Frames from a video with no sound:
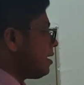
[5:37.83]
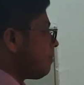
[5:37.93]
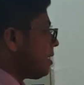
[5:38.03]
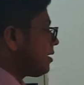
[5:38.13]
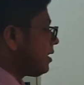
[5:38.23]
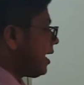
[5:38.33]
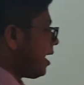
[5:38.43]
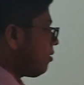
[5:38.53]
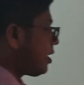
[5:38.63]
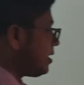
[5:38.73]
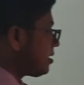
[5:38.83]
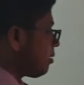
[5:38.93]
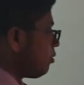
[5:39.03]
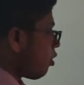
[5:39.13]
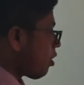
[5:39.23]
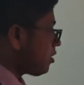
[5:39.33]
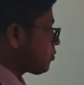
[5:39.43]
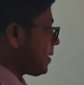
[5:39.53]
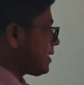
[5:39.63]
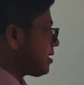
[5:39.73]
but they have consumed a lot of
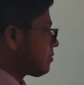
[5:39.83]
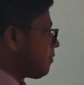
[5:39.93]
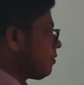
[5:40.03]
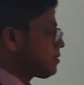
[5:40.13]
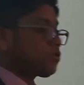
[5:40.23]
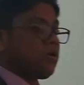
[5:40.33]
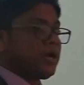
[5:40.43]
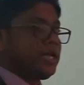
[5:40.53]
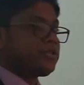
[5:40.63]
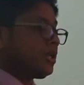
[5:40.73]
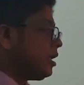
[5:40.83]
spaces for storage.